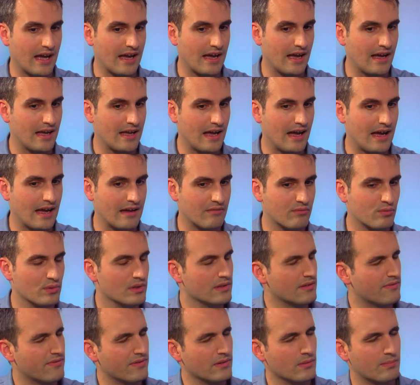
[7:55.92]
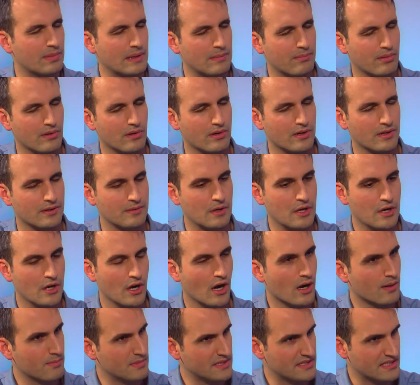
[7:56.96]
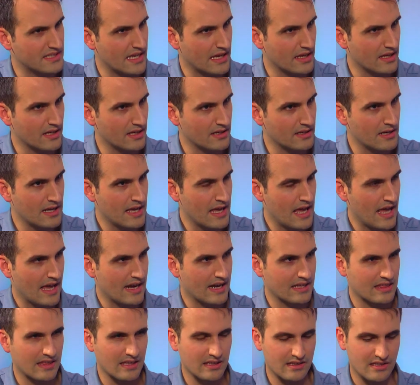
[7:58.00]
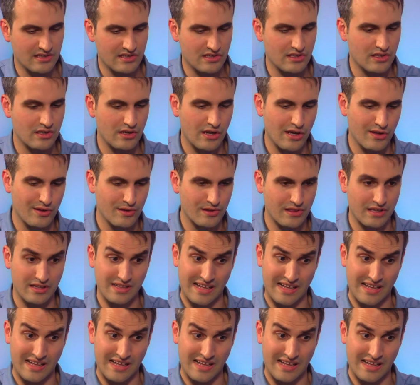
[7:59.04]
I really feel people are mistaken. And I think this is another thing that I